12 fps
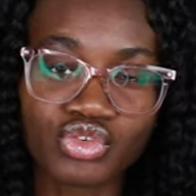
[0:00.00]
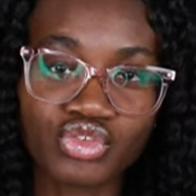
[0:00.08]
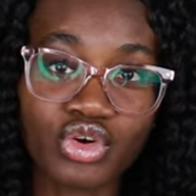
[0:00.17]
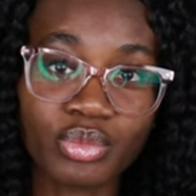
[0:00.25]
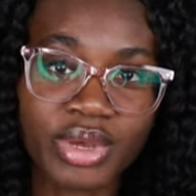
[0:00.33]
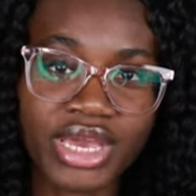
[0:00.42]

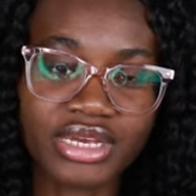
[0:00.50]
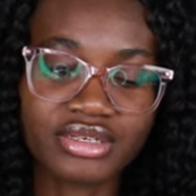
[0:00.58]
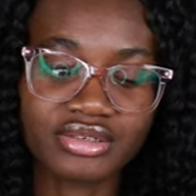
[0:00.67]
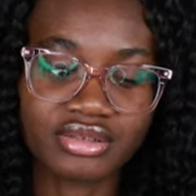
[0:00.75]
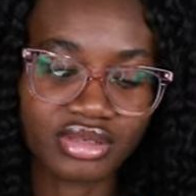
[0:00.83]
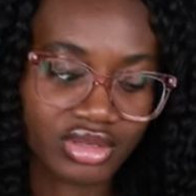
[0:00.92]
4
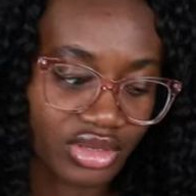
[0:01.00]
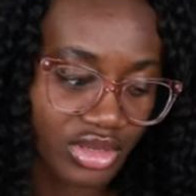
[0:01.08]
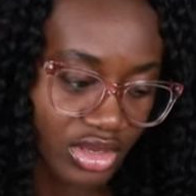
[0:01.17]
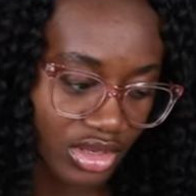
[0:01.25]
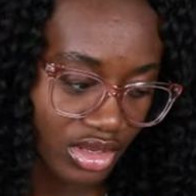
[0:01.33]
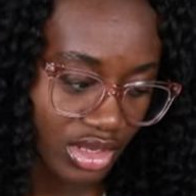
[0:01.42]
packs,
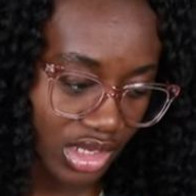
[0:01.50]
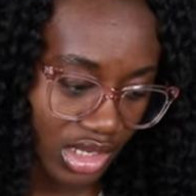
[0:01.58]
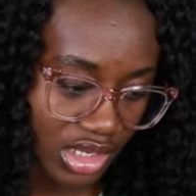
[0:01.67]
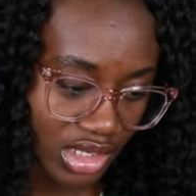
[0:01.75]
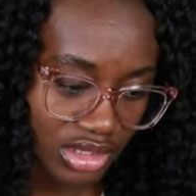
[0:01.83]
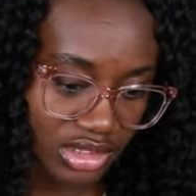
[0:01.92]

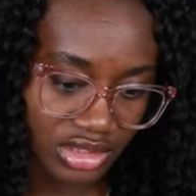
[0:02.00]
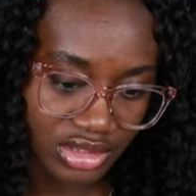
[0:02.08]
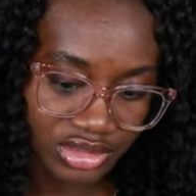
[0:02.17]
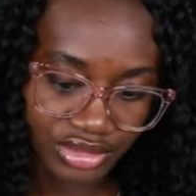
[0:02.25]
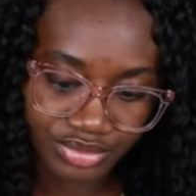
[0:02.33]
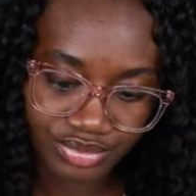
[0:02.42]
and
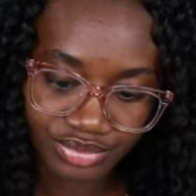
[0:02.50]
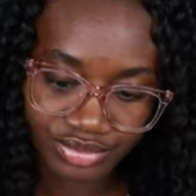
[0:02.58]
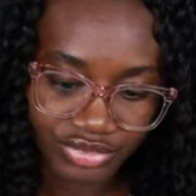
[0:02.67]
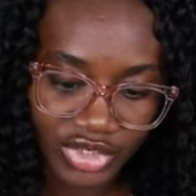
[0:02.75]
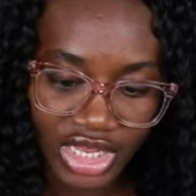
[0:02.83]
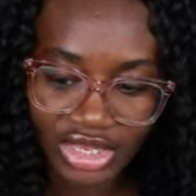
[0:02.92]

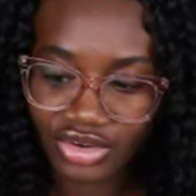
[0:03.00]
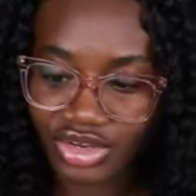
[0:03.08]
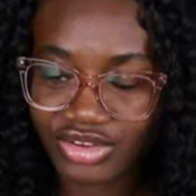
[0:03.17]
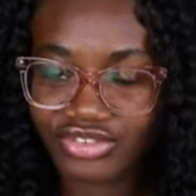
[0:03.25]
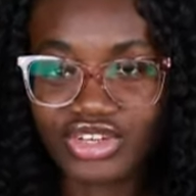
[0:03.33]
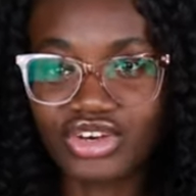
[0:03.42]
I don't
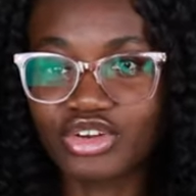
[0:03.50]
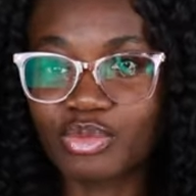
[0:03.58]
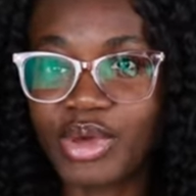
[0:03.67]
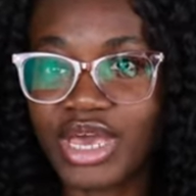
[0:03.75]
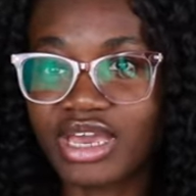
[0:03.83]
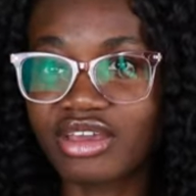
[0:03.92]
have the other
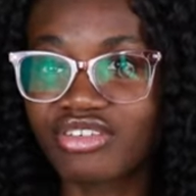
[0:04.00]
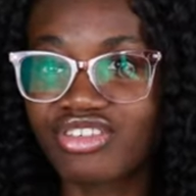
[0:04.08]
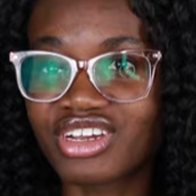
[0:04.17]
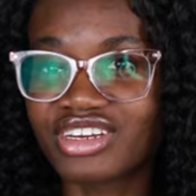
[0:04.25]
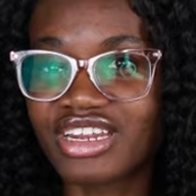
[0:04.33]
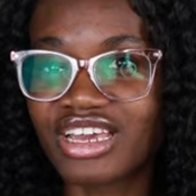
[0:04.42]
pack
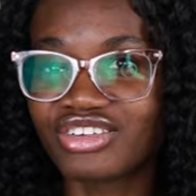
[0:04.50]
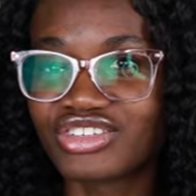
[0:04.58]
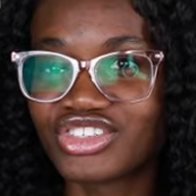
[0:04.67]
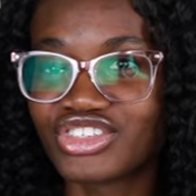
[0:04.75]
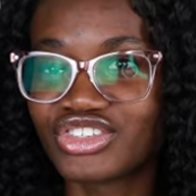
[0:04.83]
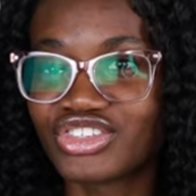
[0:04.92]
right now to
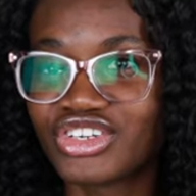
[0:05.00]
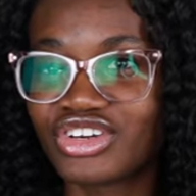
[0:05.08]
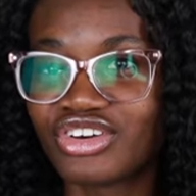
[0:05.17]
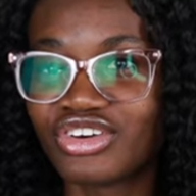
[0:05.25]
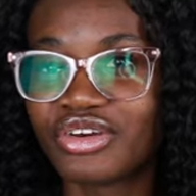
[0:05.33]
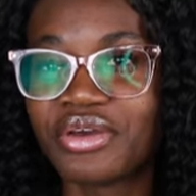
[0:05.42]
show
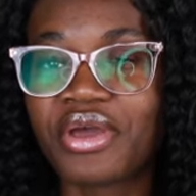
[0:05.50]
y'all.